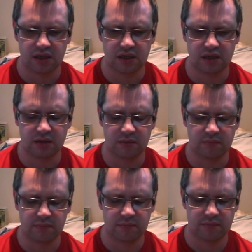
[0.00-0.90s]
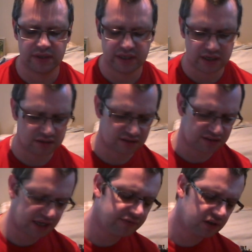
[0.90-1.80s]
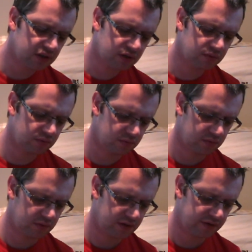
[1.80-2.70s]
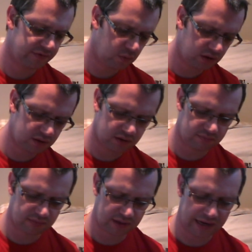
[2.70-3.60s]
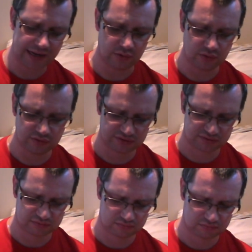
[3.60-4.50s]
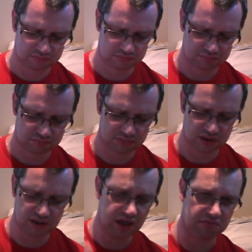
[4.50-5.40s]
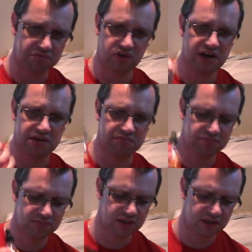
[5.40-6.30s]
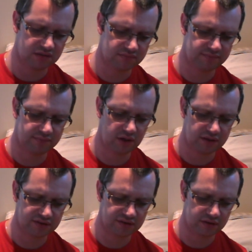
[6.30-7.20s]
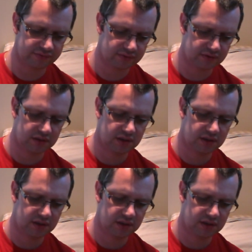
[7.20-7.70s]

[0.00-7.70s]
But yeah, as I say, if you want clouds, then yeah, great. Buy this stuff.